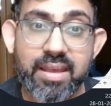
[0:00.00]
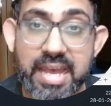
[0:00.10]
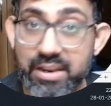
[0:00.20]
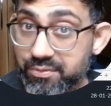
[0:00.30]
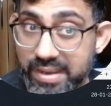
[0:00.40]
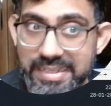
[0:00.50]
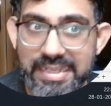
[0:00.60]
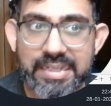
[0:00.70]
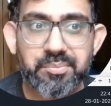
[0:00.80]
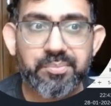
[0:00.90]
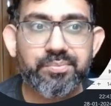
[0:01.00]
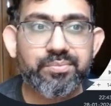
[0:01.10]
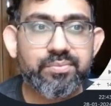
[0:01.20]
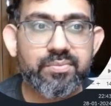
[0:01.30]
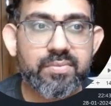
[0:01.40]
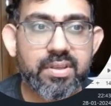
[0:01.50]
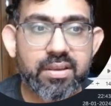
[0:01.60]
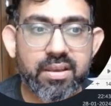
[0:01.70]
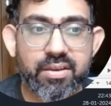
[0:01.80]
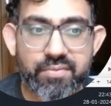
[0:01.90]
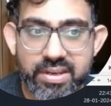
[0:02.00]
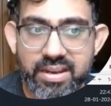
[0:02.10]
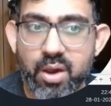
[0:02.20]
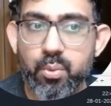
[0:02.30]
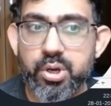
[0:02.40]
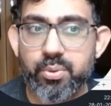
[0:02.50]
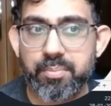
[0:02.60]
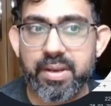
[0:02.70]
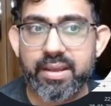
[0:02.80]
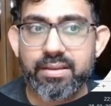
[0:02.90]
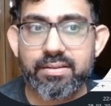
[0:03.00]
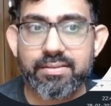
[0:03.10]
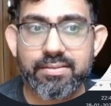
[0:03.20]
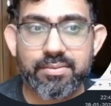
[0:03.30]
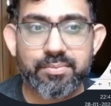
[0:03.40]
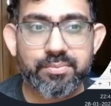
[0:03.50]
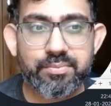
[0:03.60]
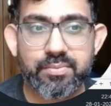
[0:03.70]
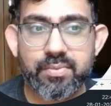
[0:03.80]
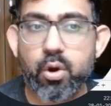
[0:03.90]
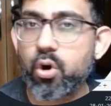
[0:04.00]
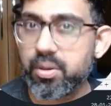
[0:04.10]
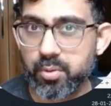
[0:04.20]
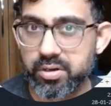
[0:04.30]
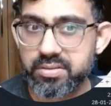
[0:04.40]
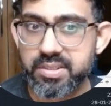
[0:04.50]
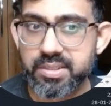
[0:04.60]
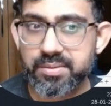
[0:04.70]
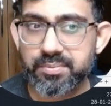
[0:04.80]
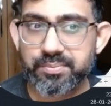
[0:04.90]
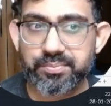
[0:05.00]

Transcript: And finally, we now want to apply all borders.